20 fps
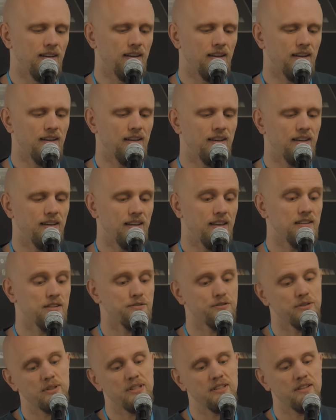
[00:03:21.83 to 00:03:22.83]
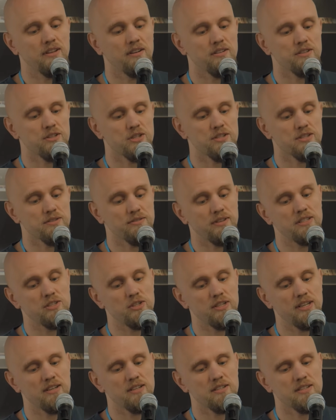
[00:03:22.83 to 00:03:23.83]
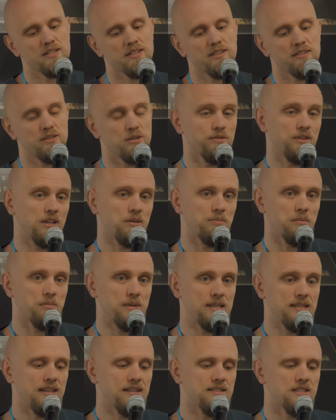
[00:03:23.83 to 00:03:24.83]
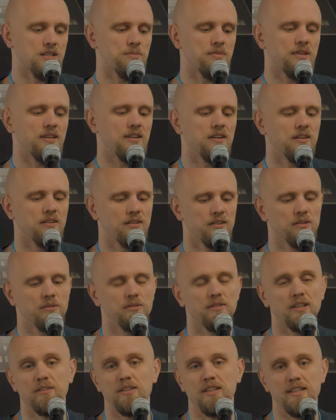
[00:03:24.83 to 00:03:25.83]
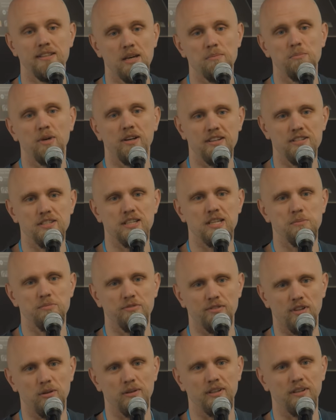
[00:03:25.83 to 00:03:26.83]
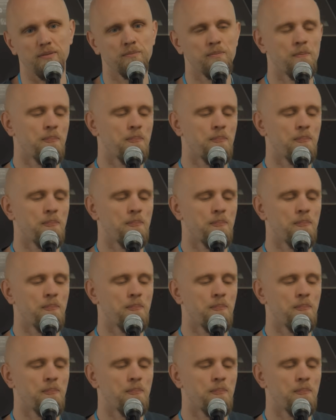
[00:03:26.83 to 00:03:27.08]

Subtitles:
And if you need hundreds of engineers to develop and maintain something, well, you need that money to keep flowing.